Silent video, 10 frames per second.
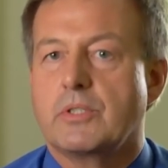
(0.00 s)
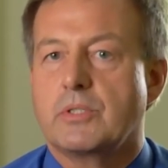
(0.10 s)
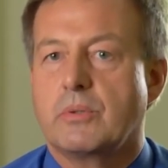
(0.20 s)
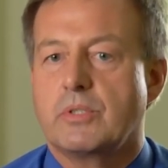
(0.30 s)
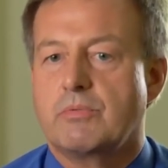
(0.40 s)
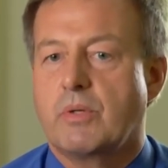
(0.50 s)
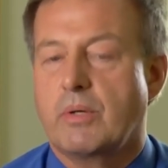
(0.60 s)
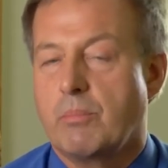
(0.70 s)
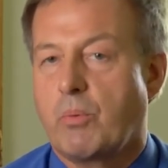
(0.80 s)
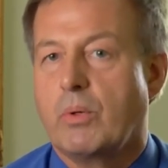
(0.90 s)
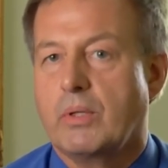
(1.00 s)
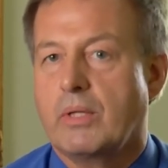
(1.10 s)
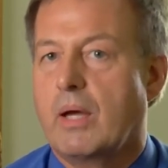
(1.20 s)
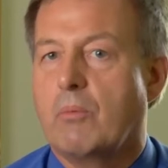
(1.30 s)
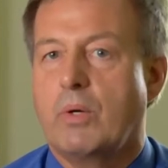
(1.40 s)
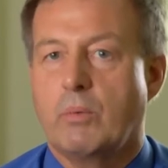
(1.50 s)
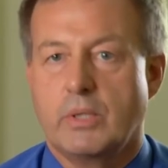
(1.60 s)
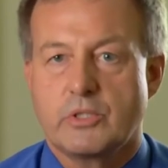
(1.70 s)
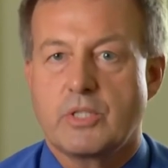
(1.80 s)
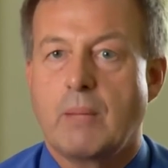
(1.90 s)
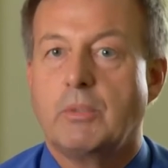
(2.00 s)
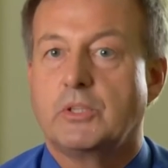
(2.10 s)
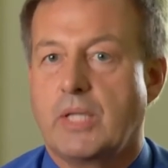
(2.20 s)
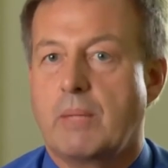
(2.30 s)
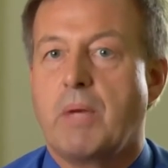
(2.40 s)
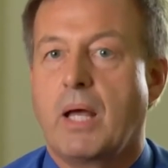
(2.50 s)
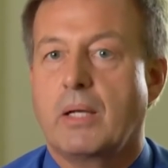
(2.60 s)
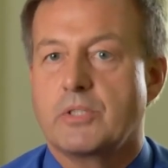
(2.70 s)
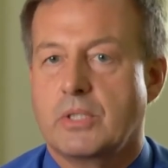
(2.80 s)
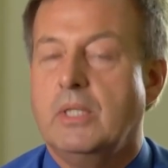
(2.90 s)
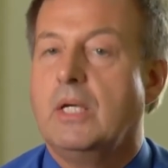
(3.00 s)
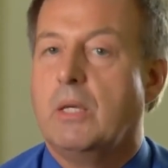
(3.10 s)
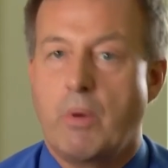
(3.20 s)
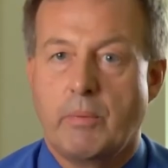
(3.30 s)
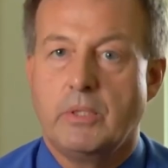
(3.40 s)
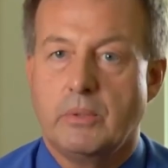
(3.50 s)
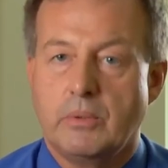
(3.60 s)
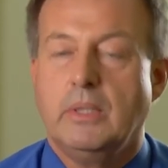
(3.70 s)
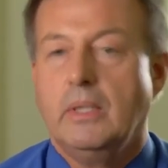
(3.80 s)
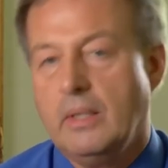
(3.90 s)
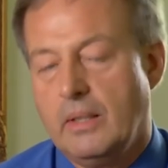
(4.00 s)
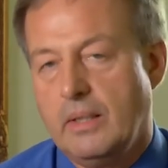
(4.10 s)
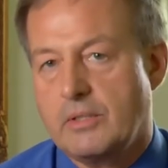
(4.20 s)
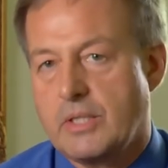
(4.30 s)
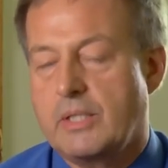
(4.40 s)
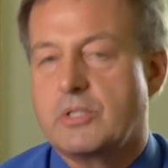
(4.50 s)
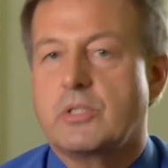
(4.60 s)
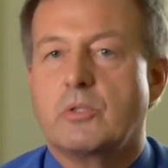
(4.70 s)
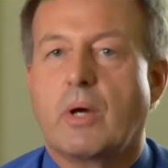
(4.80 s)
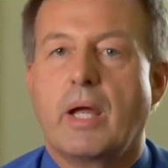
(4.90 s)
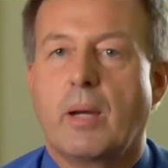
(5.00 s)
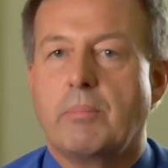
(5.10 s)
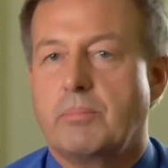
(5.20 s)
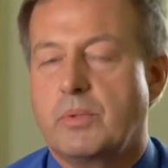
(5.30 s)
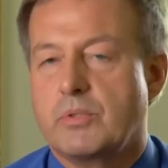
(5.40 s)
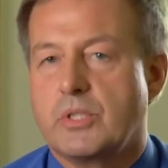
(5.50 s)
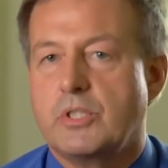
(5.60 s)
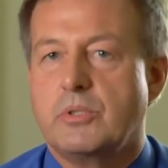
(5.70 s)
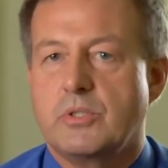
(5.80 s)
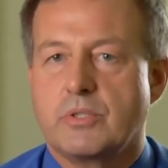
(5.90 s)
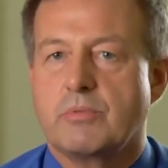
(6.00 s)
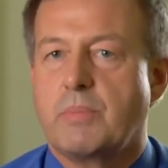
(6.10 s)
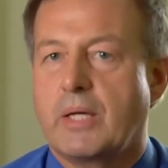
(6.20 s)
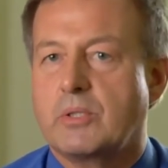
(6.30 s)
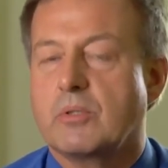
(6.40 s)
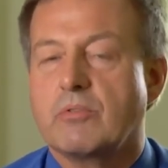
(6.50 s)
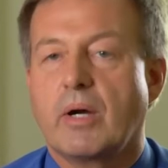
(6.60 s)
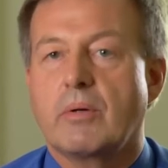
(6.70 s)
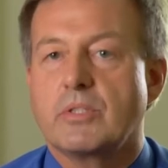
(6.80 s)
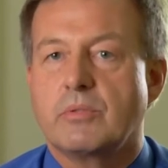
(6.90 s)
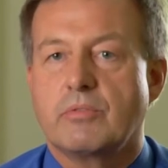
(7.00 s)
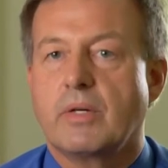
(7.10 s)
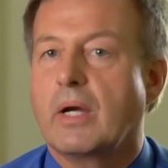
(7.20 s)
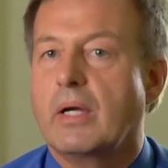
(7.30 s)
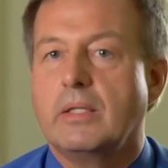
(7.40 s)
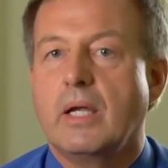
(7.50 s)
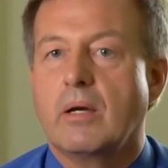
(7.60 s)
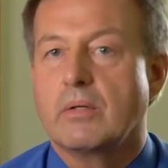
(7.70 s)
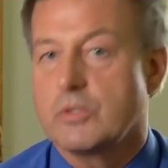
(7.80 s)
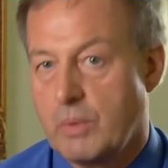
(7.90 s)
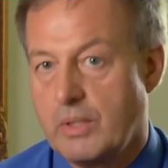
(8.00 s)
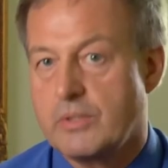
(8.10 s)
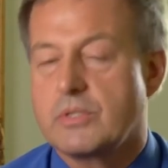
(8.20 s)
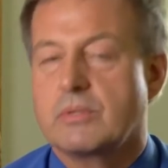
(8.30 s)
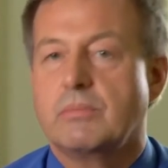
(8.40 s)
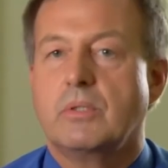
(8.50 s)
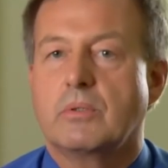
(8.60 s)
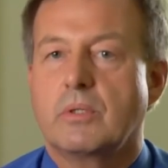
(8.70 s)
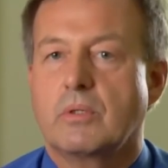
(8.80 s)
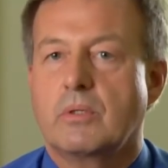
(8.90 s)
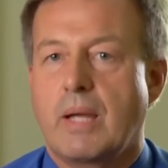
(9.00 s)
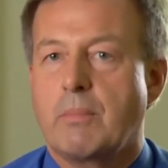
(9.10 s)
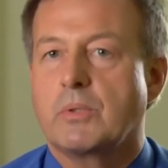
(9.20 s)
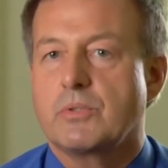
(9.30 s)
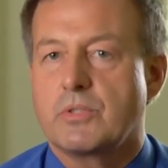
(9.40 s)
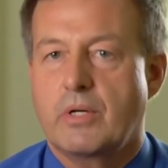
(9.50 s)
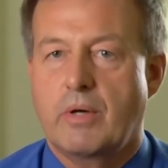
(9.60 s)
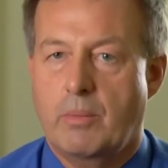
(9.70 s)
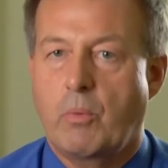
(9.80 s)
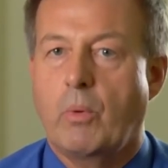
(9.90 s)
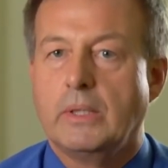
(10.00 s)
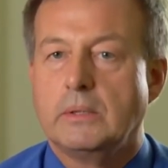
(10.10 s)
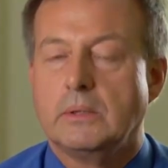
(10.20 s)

And so it's very important that we reestablish that balance. And when we do, it tends to dry up those issues of bacteria, virus, and fungi in the air, as well as your chemicals that are airborne.